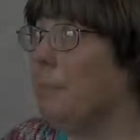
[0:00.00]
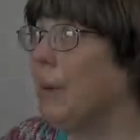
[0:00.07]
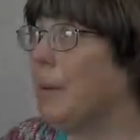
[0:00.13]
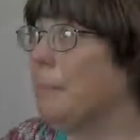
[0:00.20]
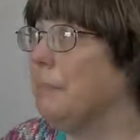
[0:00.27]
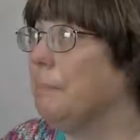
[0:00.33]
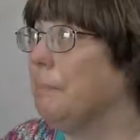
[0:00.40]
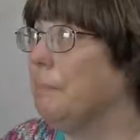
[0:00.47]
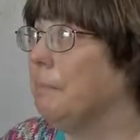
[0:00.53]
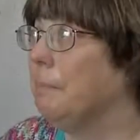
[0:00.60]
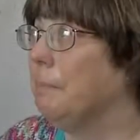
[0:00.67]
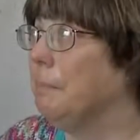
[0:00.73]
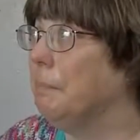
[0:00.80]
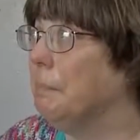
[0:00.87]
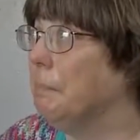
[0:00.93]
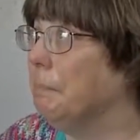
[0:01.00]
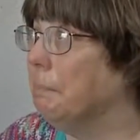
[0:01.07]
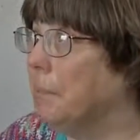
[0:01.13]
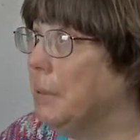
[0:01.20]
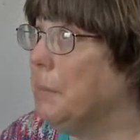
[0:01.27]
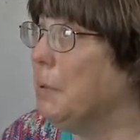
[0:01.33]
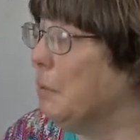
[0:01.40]
might
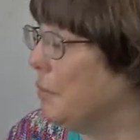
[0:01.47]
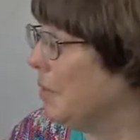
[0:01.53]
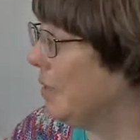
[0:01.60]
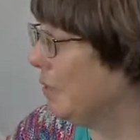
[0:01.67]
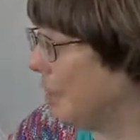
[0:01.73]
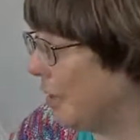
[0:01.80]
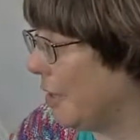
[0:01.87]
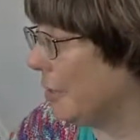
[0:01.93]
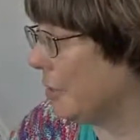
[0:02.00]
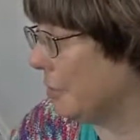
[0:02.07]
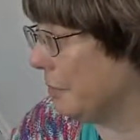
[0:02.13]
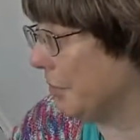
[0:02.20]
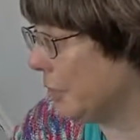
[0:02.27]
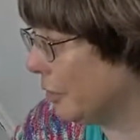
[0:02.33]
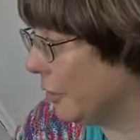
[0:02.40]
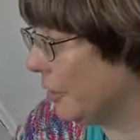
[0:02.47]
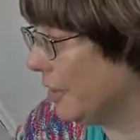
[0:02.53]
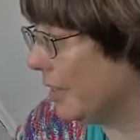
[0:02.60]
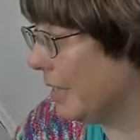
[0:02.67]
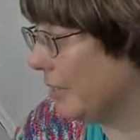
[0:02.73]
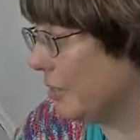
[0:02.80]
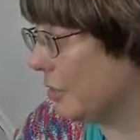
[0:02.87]
be moved in their heart to return
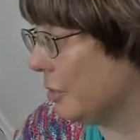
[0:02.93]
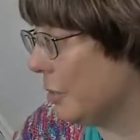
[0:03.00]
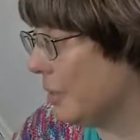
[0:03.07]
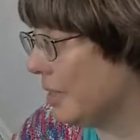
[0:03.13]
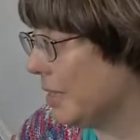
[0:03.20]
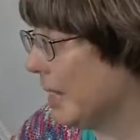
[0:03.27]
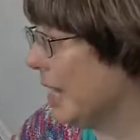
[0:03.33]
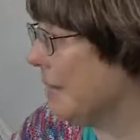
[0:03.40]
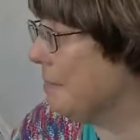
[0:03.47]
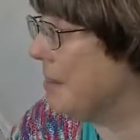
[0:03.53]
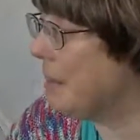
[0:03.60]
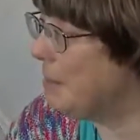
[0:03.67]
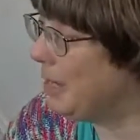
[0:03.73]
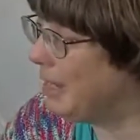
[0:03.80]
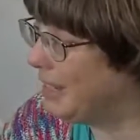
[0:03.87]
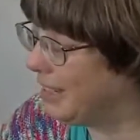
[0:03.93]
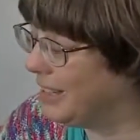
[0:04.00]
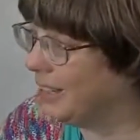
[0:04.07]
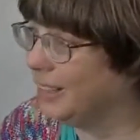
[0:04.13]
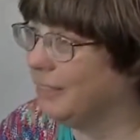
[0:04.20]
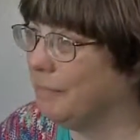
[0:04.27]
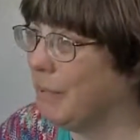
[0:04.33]
things to us and maybe
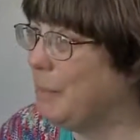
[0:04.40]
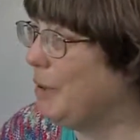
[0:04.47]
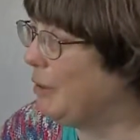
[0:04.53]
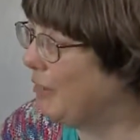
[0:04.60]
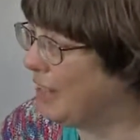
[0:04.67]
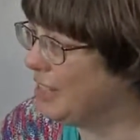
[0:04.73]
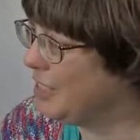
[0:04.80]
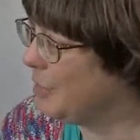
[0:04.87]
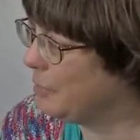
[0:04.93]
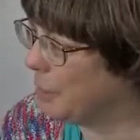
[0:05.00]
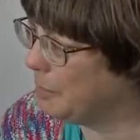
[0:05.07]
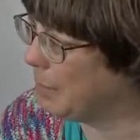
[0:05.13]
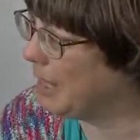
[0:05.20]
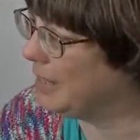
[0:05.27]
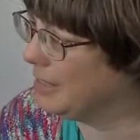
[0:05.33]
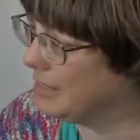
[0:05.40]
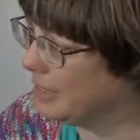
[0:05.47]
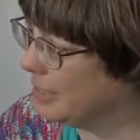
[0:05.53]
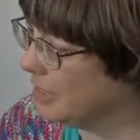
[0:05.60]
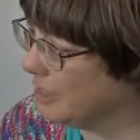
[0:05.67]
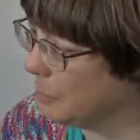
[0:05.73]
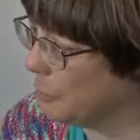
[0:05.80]
maybe find some
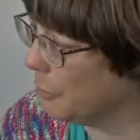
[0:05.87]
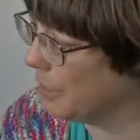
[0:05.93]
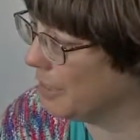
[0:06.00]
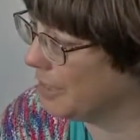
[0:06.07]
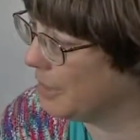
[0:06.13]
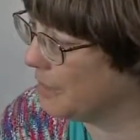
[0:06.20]
repentance and some grace